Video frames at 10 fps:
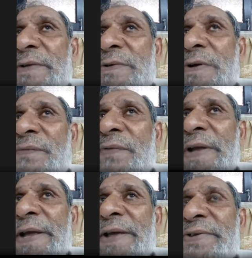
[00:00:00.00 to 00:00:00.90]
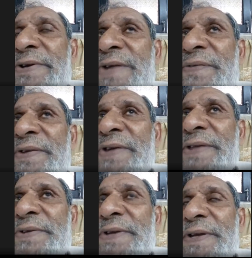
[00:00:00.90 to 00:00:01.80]
got folic acid
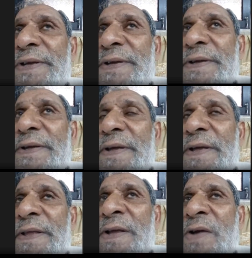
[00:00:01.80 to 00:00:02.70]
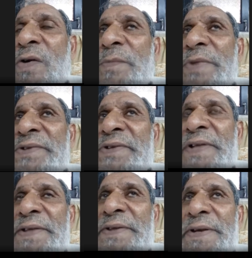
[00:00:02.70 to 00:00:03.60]
deficiency, the commonest
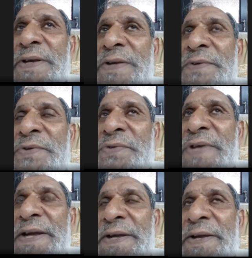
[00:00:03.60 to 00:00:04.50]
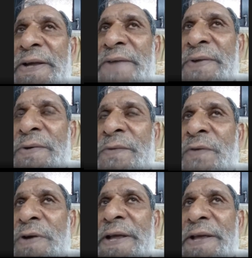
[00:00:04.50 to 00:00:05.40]
reason in our society having
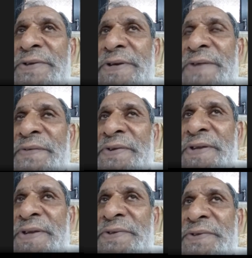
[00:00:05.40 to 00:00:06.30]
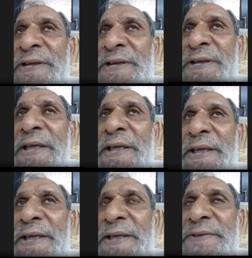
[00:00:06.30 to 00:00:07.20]
folic acid deficiency
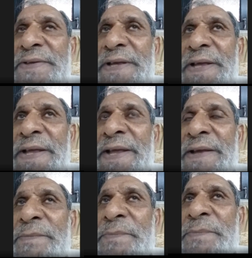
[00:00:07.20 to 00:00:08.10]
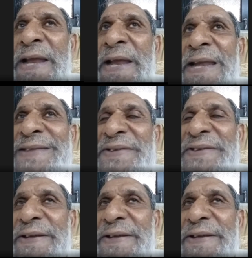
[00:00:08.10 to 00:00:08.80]
is in pregnancy.